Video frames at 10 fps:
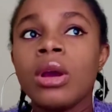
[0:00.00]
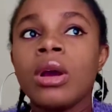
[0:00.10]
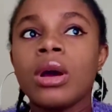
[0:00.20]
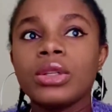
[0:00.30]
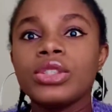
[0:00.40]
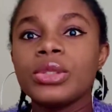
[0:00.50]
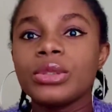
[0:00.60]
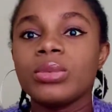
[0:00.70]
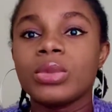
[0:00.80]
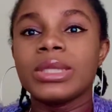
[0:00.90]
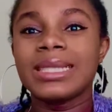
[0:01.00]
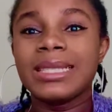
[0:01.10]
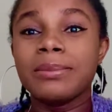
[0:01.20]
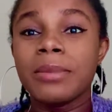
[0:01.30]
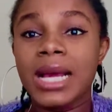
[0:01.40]
on youtube was in
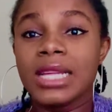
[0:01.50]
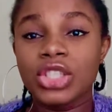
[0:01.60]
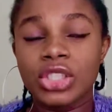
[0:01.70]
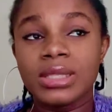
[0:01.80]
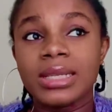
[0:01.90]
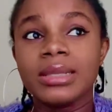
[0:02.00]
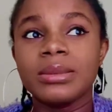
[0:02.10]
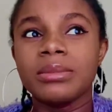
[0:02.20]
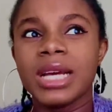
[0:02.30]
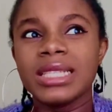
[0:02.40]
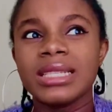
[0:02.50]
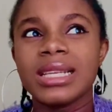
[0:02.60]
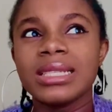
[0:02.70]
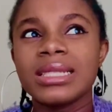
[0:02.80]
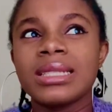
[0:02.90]
march started in march
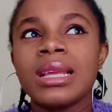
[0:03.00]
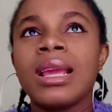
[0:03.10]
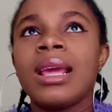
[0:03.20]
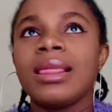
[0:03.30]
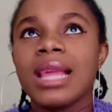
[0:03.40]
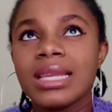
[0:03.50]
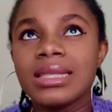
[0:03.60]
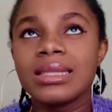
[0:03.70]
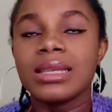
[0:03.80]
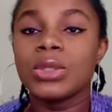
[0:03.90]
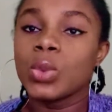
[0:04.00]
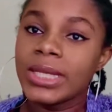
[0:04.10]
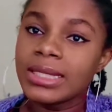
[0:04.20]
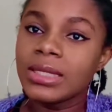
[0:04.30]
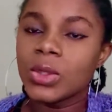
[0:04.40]
last last year
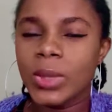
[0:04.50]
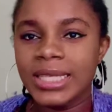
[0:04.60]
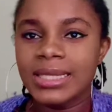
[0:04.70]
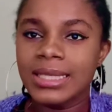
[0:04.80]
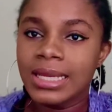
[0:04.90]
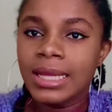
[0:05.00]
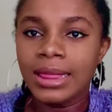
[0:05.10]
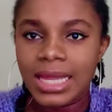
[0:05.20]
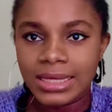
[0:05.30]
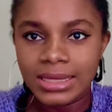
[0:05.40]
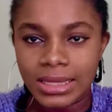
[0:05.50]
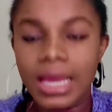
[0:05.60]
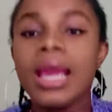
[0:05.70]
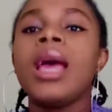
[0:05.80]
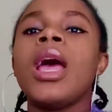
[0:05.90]
2020 last year
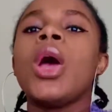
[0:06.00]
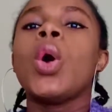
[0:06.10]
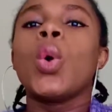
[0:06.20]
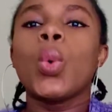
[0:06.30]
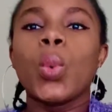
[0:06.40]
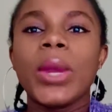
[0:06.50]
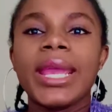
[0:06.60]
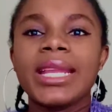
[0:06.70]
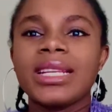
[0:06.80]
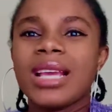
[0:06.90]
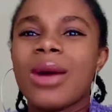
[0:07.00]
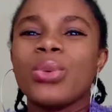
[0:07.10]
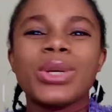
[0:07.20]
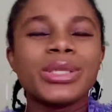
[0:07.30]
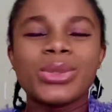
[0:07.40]
when I,
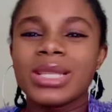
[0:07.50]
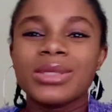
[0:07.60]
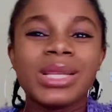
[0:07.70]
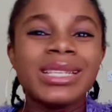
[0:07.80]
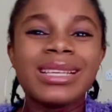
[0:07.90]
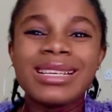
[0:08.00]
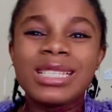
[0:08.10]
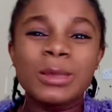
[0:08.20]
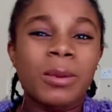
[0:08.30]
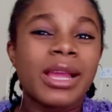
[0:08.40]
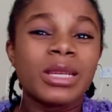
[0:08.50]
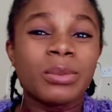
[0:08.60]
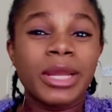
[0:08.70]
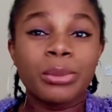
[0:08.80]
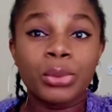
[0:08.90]
it was actually inspired by
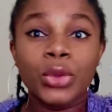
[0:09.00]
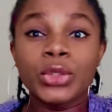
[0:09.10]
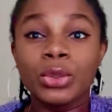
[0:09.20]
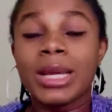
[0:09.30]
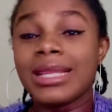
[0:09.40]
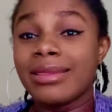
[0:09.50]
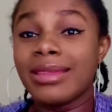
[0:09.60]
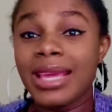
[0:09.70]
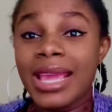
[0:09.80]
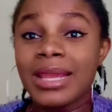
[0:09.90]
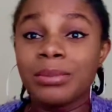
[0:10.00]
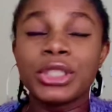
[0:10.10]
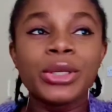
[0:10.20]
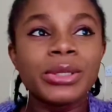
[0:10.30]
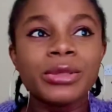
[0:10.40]
boredom and then
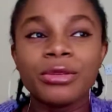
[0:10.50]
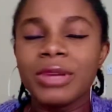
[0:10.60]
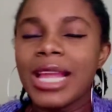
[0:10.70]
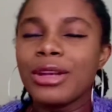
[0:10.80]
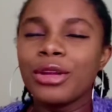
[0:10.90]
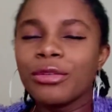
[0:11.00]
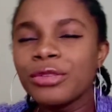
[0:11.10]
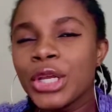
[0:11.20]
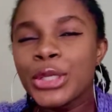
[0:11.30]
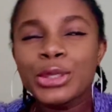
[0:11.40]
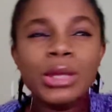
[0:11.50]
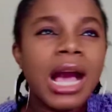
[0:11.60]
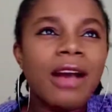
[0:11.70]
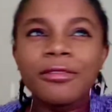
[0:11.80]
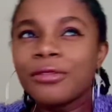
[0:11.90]
because of I love to
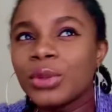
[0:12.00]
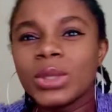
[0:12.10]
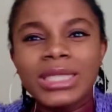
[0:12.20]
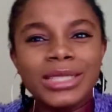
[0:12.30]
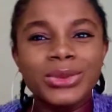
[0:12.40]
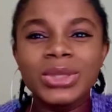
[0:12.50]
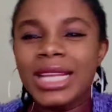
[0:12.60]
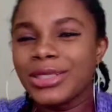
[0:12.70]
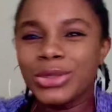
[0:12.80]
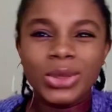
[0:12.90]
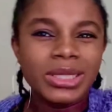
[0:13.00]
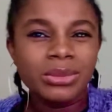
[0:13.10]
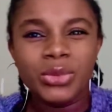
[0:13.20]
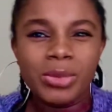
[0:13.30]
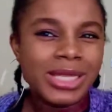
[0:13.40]
have fun I don't like dulling
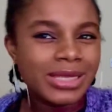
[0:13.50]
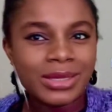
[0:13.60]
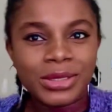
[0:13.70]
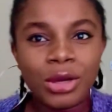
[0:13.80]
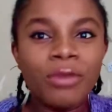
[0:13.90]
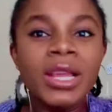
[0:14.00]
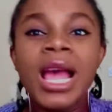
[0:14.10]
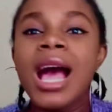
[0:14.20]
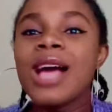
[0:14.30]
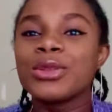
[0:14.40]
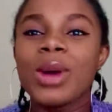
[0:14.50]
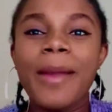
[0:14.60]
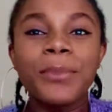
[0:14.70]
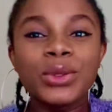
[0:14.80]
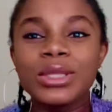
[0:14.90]
moments and stuff so I
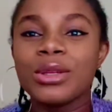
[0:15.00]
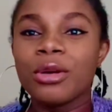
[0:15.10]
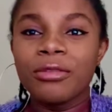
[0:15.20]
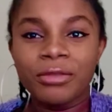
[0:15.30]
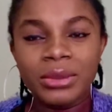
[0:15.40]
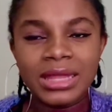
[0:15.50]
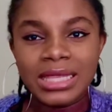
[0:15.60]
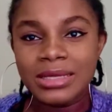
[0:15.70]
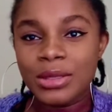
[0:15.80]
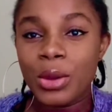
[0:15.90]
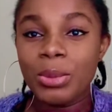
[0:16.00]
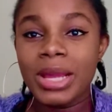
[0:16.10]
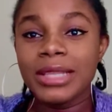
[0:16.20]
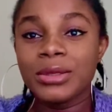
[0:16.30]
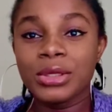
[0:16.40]
post a lot of fun things on my
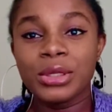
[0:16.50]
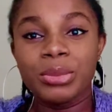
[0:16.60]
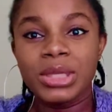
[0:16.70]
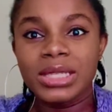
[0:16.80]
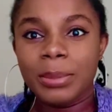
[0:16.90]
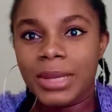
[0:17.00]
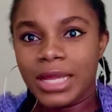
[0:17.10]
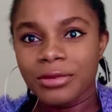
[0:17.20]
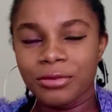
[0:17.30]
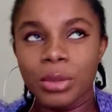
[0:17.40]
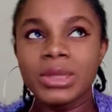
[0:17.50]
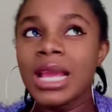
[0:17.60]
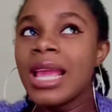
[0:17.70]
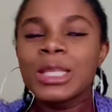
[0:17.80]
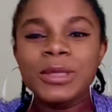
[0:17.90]
social media platforms
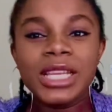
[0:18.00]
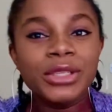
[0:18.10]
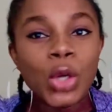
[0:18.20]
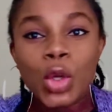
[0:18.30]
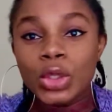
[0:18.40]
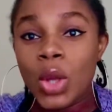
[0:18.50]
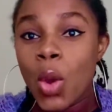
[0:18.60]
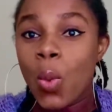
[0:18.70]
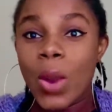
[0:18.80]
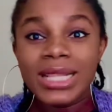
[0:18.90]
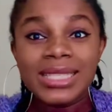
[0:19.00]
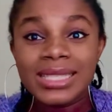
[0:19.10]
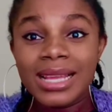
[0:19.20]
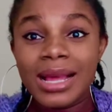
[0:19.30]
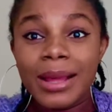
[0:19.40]
especially on
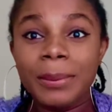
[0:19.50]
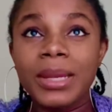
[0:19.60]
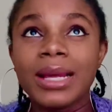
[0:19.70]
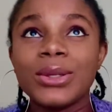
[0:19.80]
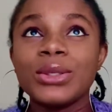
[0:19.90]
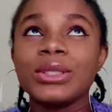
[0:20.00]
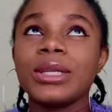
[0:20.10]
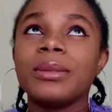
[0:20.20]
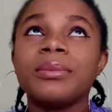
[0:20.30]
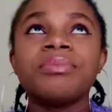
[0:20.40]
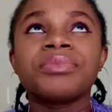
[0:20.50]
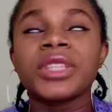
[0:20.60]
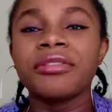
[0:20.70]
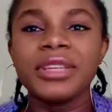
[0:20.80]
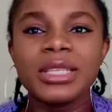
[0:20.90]
WhatsApp on um,
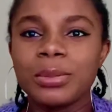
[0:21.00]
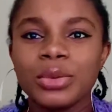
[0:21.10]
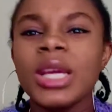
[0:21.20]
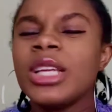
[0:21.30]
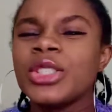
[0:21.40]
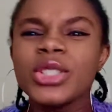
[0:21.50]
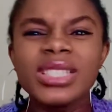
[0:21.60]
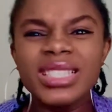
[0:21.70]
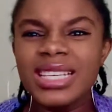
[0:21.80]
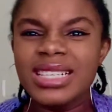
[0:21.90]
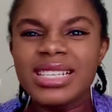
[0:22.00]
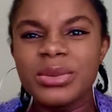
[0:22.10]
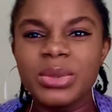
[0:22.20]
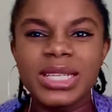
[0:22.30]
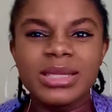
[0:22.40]
Facebook just things
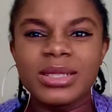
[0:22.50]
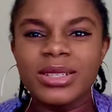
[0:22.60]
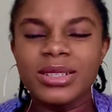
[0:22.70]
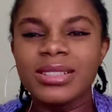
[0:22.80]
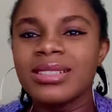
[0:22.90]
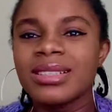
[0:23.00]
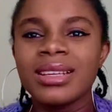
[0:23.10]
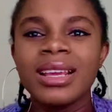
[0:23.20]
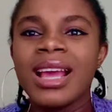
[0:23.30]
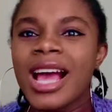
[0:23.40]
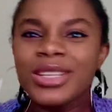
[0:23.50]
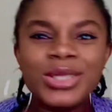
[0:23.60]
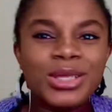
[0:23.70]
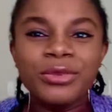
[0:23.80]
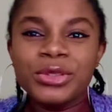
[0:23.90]
anyways because I just
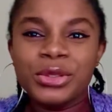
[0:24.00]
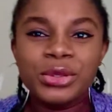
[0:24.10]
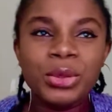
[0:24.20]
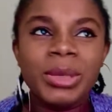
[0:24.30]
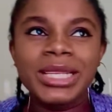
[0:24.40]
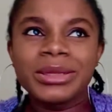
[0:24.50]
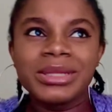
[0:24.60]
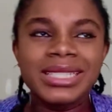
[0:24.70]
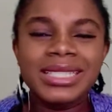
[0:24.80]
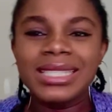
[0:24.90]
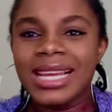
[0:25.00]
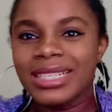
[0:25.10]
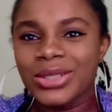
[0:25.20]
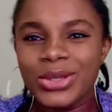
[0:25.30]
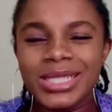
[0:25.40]
love to show my crazy side
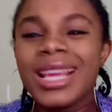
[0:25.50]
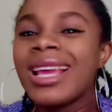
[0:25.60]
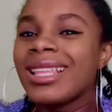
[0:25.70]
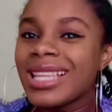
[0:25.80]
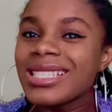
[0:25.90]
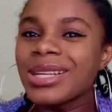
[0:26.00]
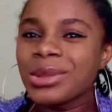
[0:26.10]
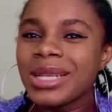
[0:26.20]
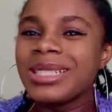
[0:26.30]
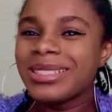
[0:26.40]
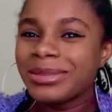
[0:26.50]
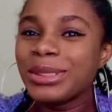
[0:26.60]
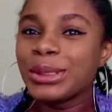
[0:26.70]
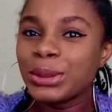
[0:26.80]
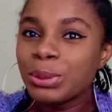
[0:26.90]
because that's actually the
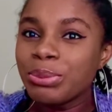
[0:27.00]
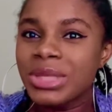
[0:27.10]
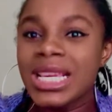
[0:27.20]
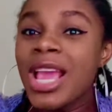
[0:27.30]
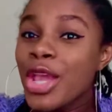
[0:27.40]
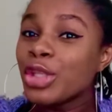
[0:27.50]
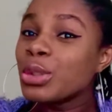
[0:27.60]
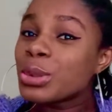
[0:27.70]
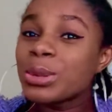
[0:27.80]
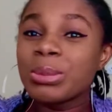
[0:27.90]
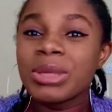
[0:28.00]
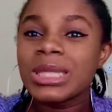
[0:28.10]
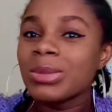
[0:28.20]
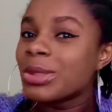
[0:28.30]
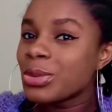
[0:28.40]
real me. YouTube makes
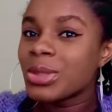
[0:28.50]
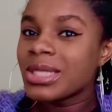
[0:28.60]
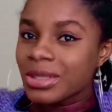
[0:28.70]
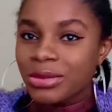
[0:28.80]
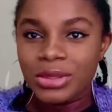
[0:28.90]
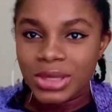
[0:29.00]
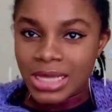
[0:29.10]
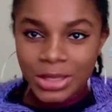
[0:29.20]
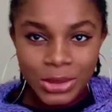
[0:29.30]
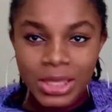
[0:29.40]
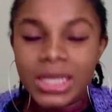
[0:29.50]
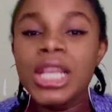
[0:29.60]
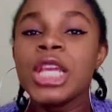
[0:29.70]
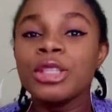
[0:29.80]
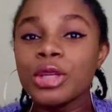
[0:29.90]
me too serious actually.
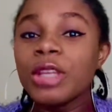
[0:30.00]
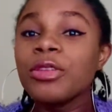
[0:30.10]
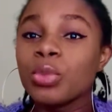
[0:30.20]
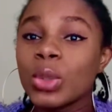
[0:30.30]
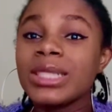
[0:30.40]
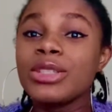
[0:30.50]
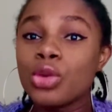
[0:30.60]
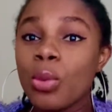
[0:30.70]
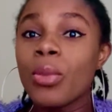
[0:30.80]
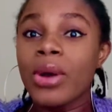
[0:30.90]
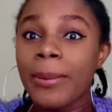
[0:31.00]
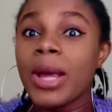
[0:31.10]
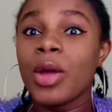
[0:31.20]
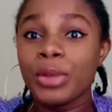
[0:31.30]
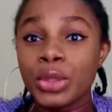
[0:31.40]
So if you want to know more about
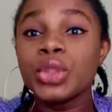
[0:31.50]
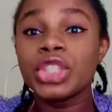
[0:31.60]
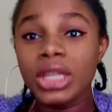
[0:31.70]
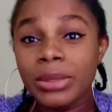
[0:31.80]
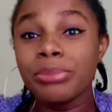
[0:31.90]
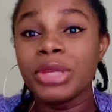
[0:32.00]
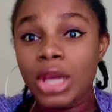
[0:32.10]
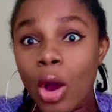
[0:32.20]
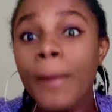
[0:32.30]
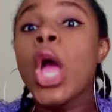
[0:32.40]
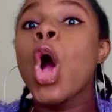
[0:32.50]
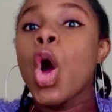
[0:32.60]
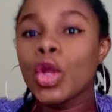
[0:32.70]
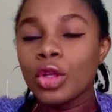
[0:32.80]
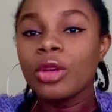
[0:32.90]
me, go check me up on
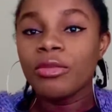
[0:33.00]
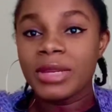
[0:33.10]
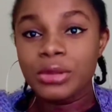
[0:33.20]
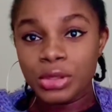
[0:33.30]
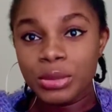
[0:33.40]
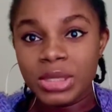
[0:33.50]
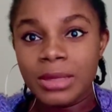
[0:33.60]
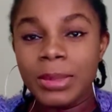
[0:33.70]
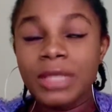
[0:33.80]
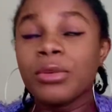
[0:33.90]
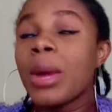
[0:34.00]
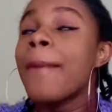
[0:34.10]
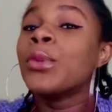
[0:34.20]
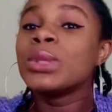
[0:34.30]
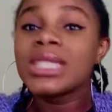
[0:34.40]
all of my social media platforms. I'm
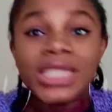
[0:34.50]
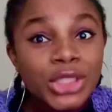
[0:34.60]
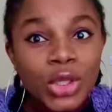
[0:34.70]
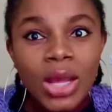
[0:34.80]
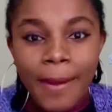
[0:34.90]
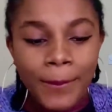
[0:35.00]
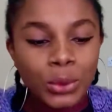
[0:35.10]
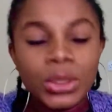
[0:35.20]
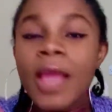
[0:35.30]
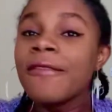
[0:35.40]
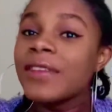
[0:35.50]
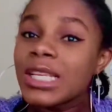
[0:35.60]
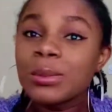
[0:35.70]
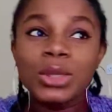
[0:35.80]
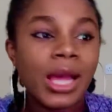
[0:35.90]
on TikTok, I'm on
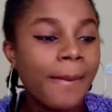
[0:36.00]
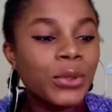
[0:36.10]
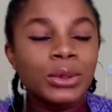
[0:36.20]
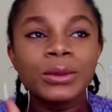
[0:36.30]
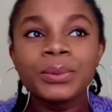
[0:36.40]
Facebook, I'm on